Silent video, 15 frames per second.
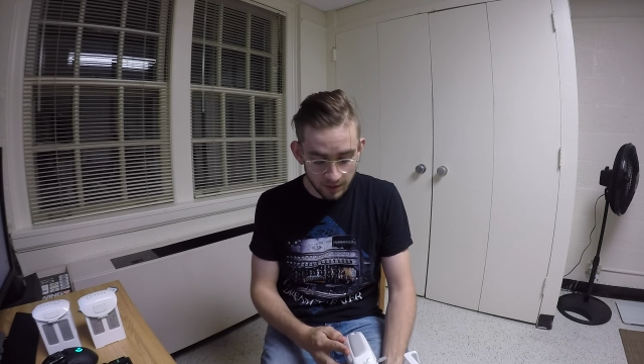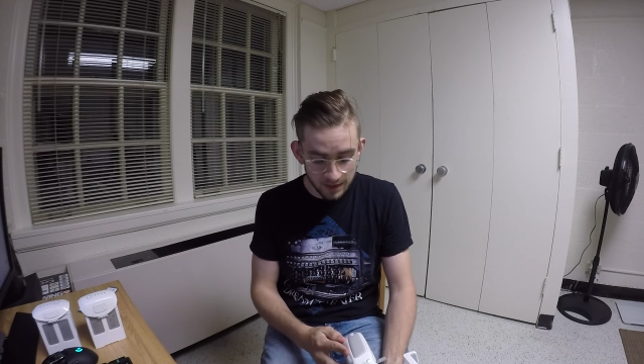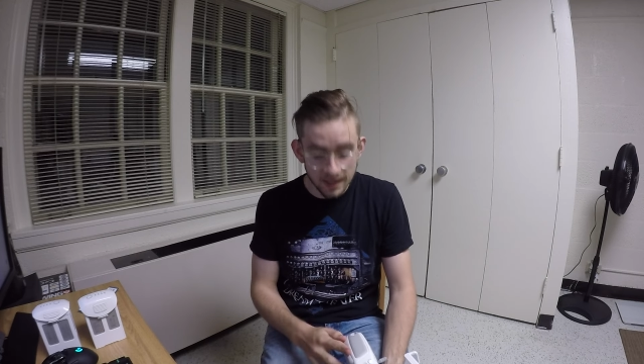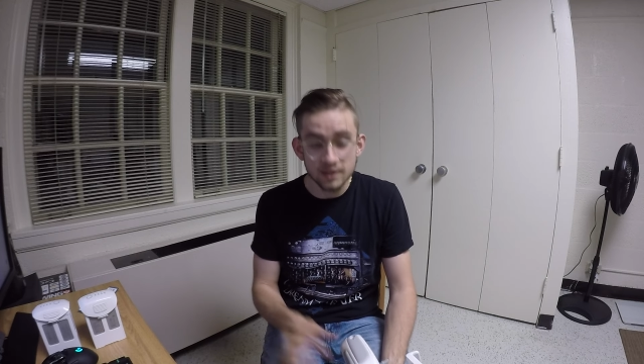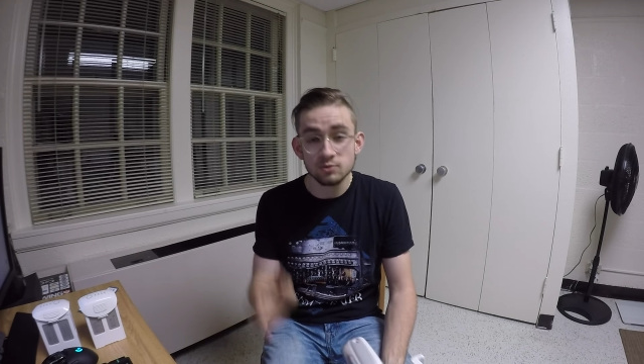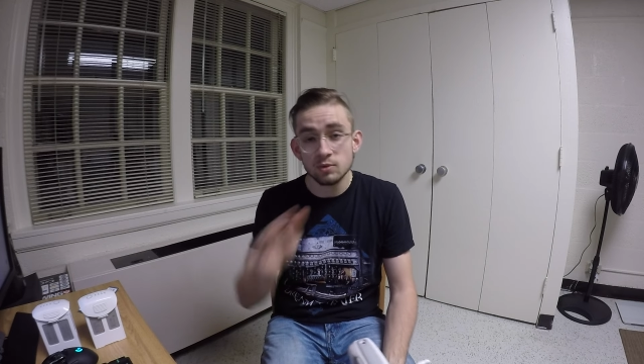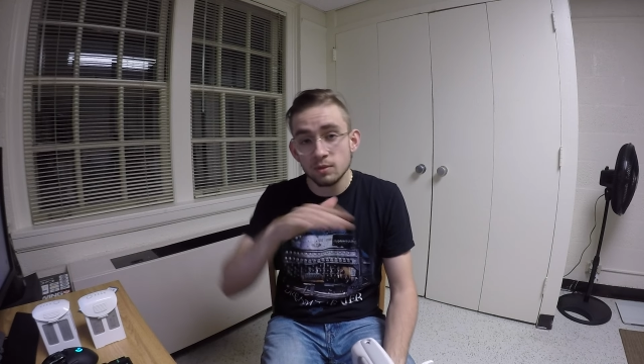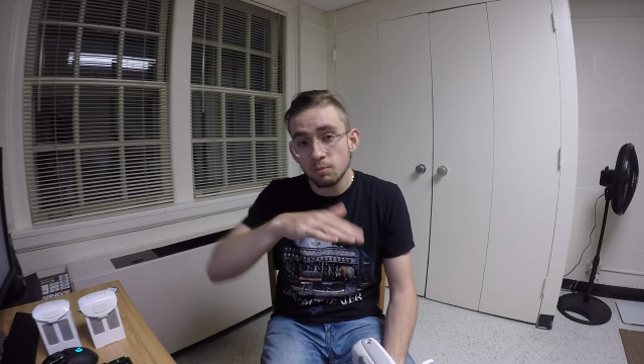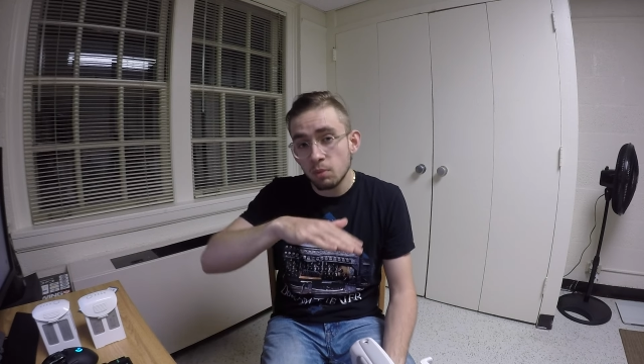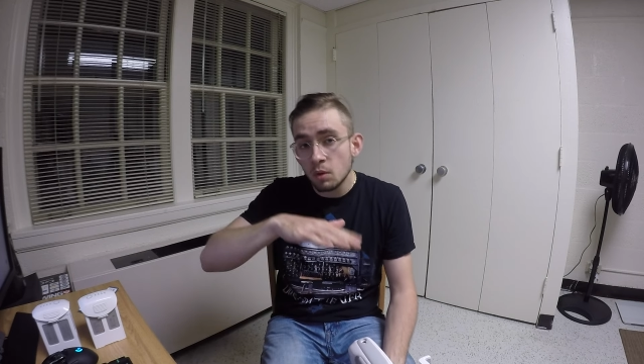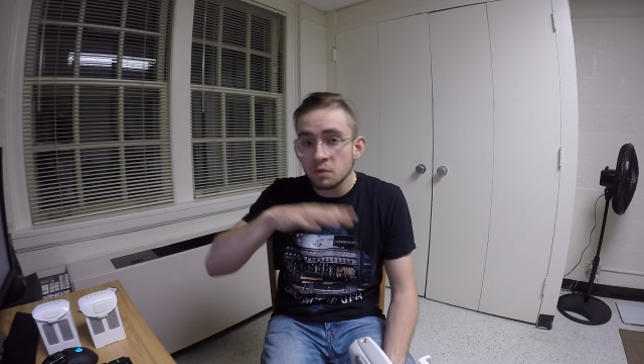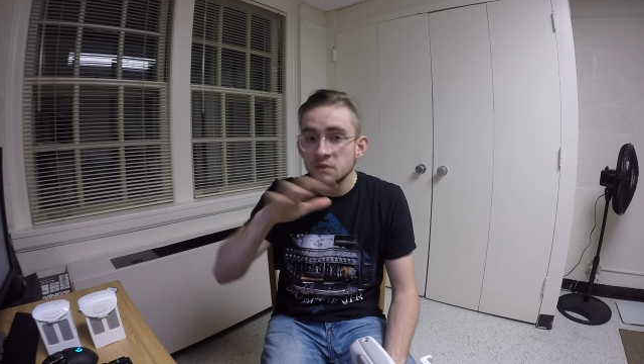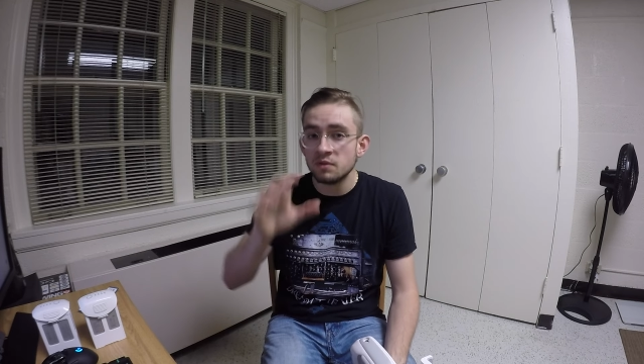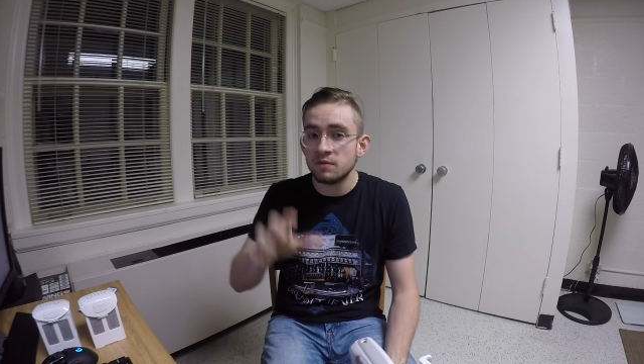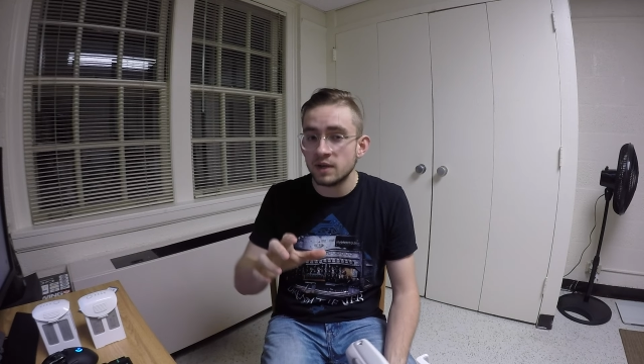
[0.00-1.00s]
And that's with
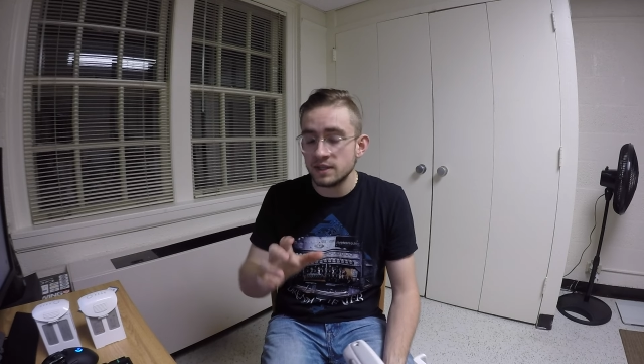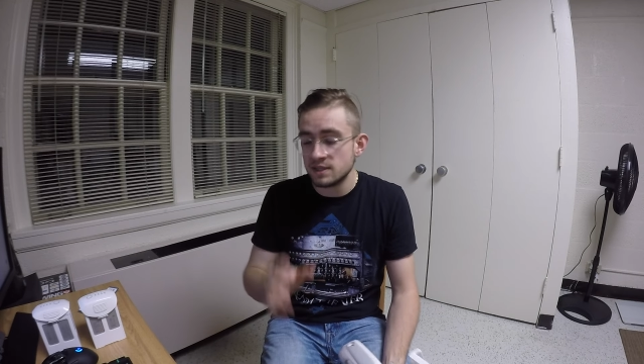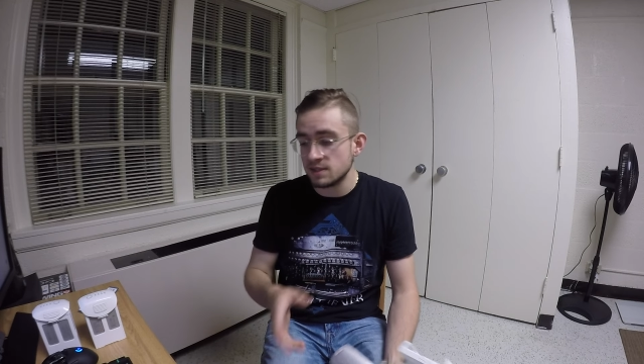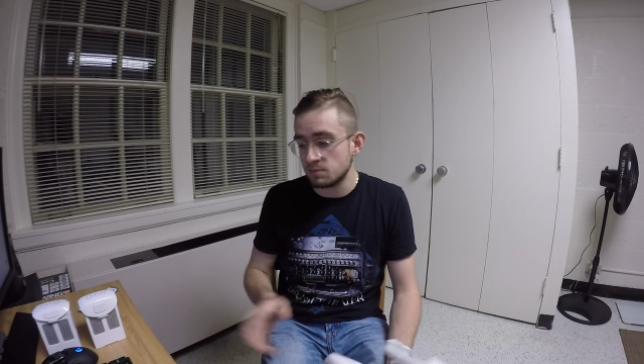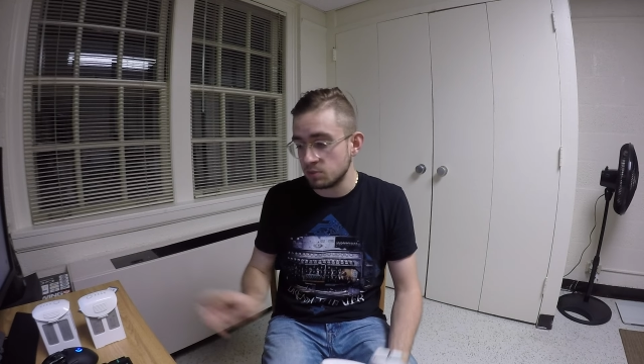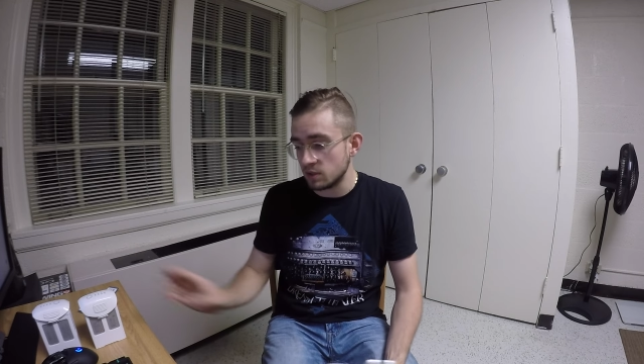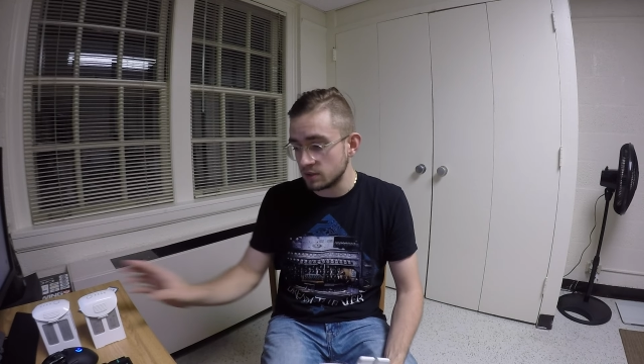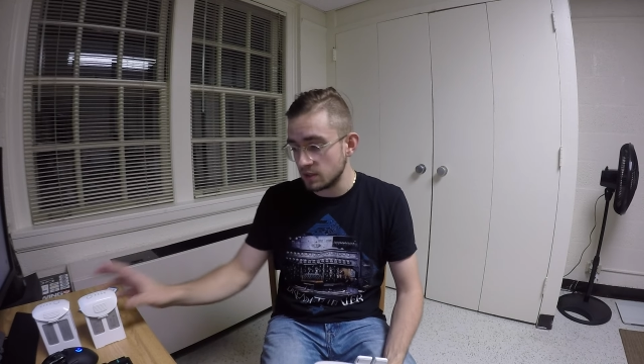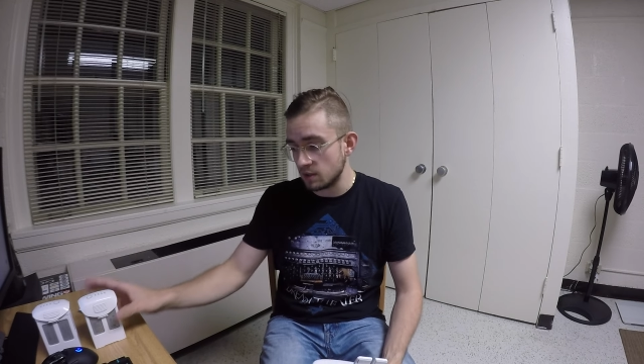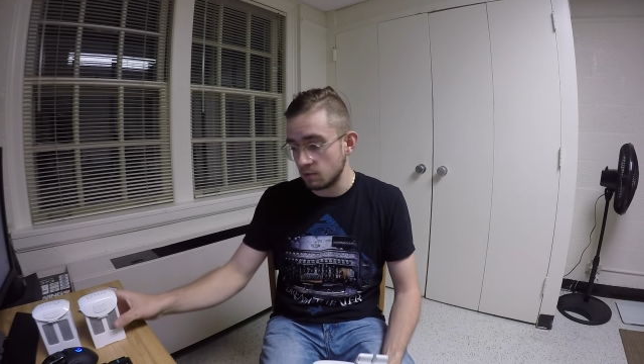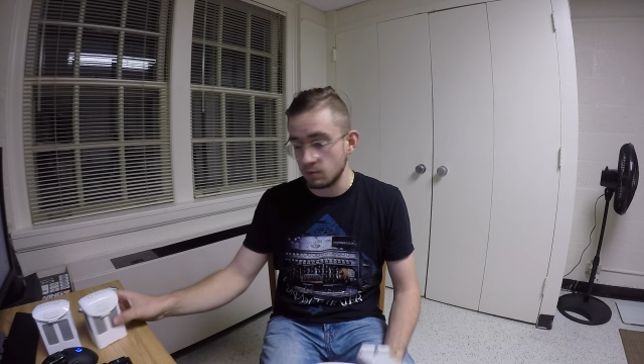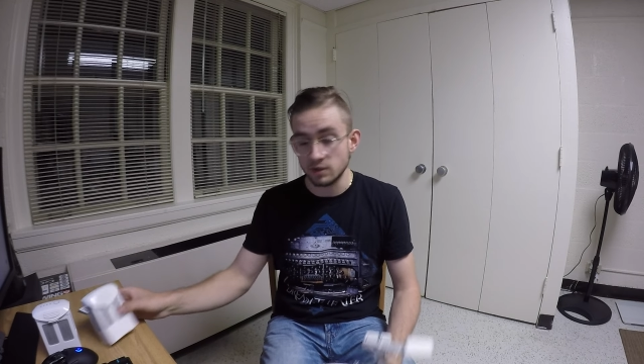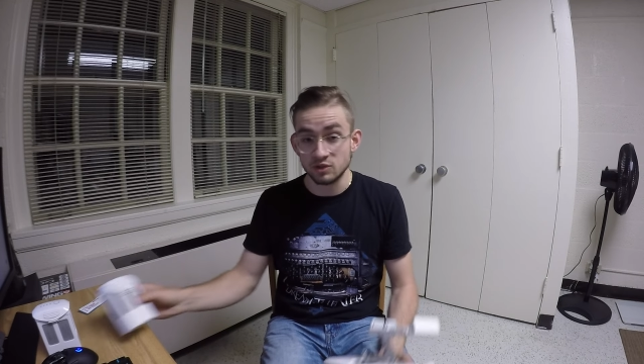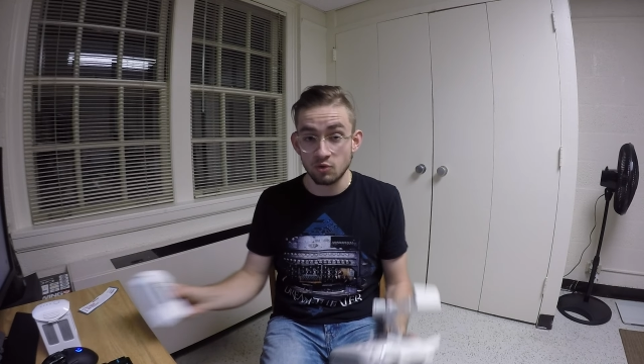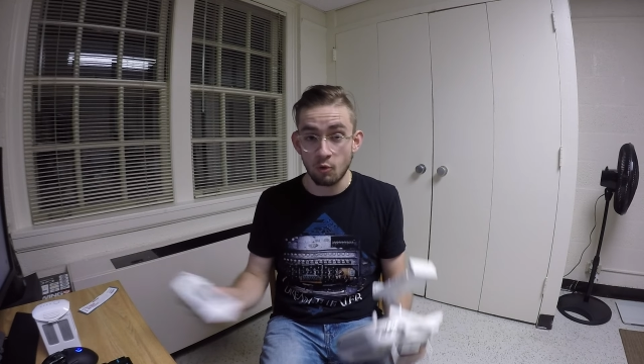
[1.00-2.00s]
both devices plugged in
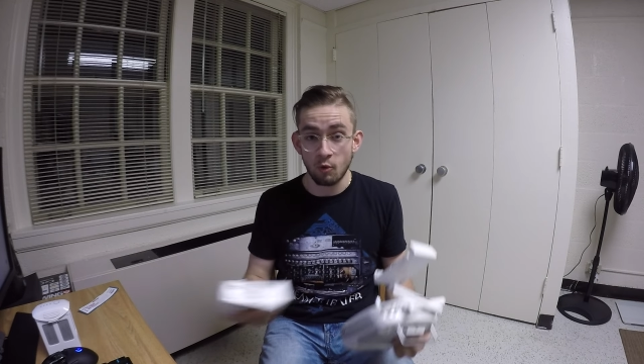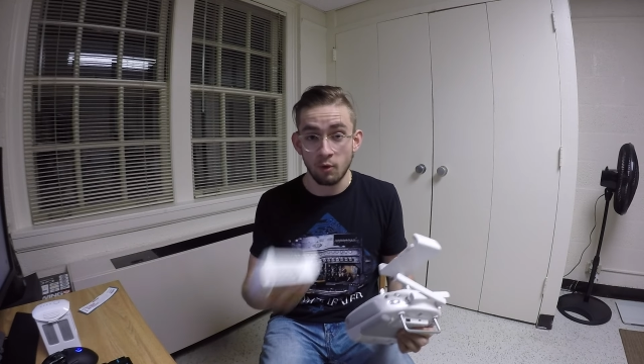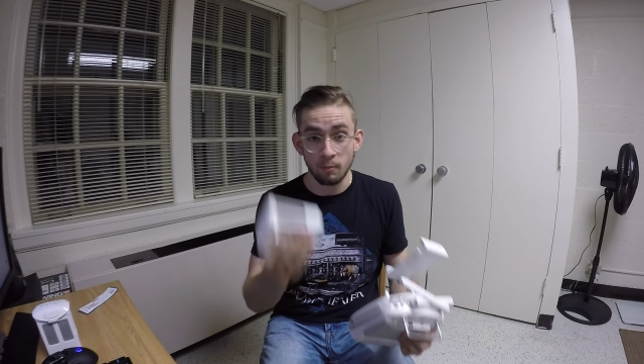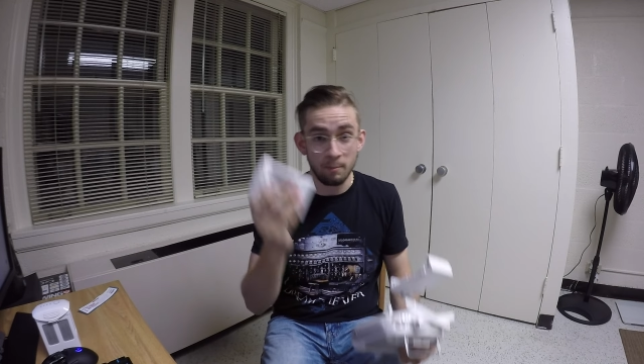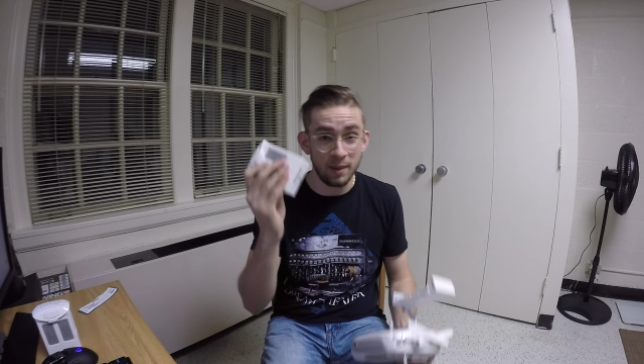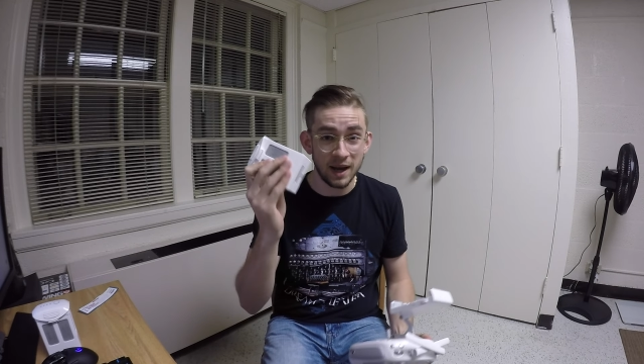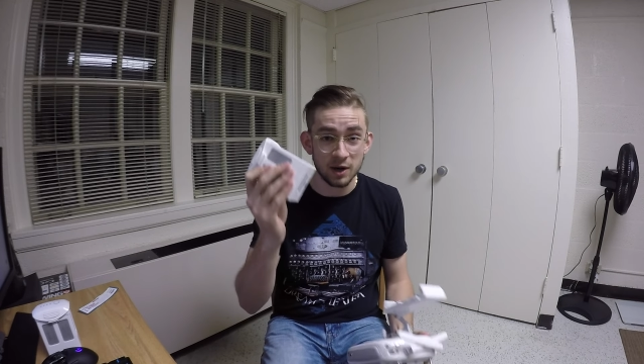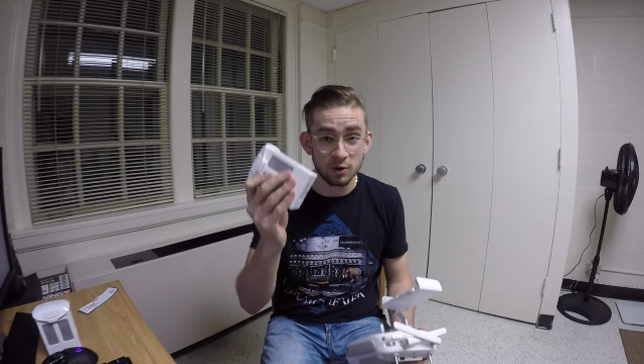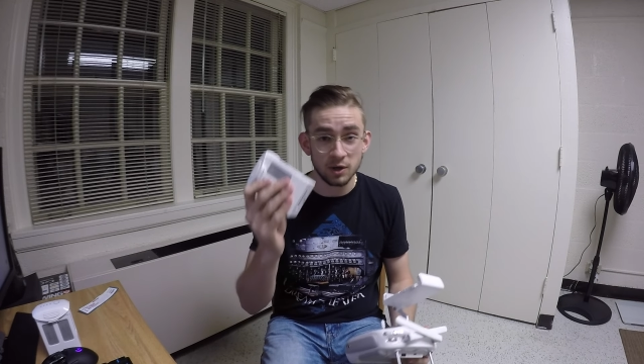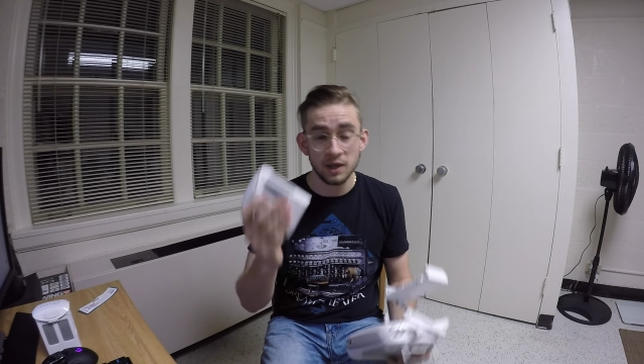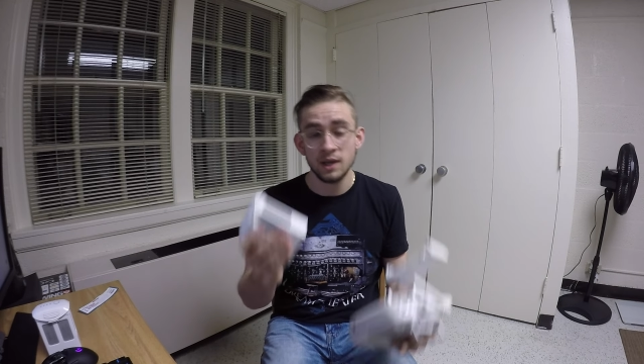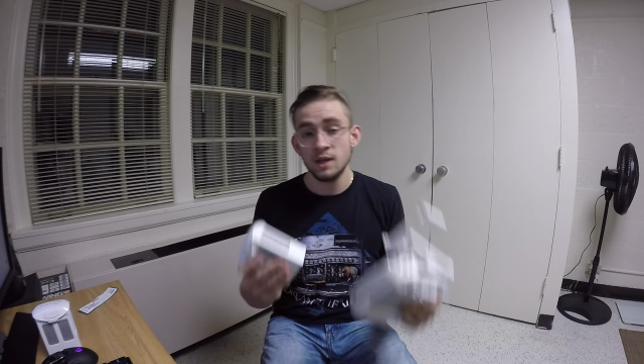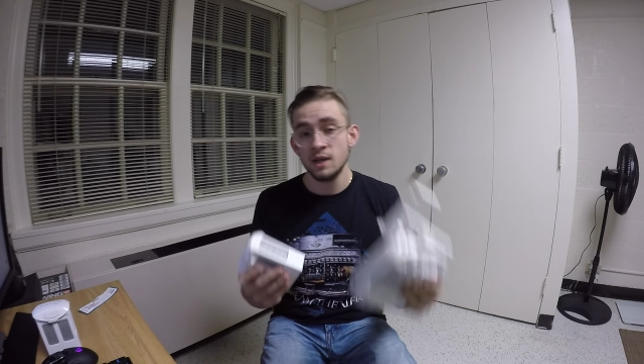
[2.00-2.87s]
at once. So a battery